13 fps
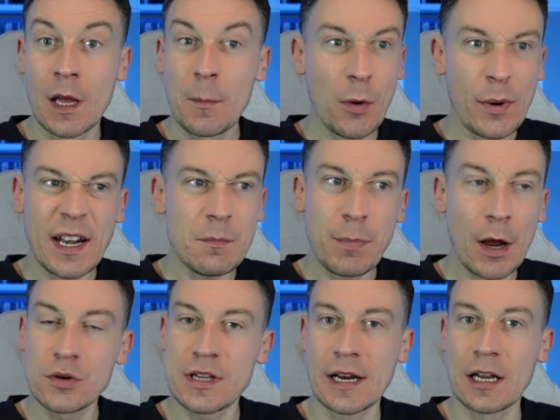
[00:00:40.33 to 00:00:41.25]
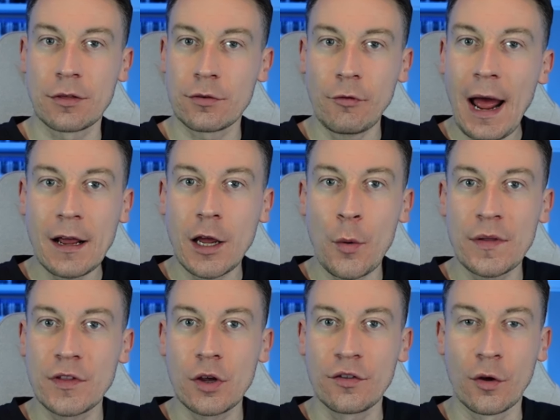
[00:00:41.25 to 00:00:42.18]
But we didn't pose any threat
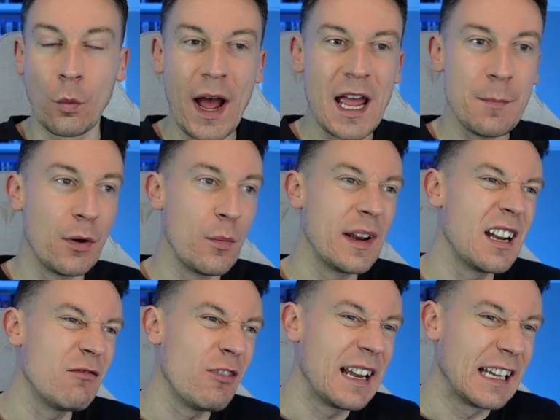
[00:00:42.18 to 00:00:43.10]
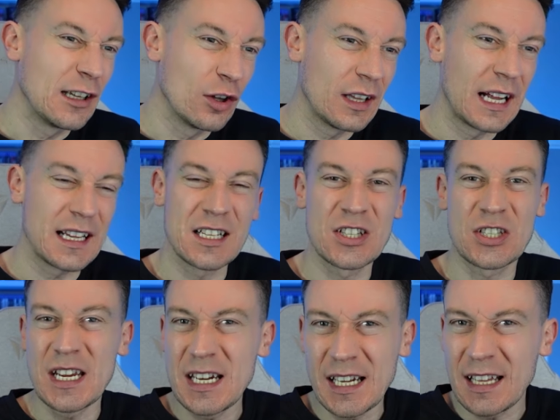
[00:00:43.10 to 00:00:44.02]
going the other way, but we didn't really look like
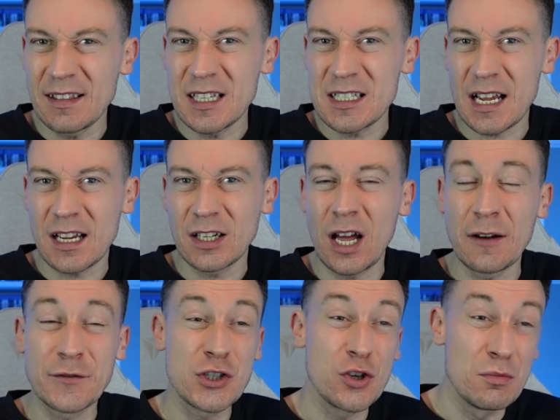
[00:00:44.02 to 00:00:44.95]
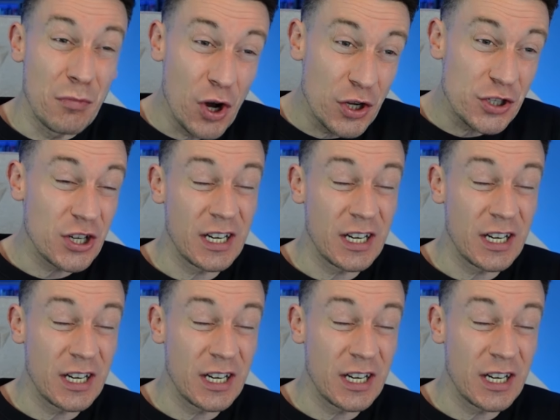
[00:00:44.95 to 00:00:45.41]
conceding in the second half too much.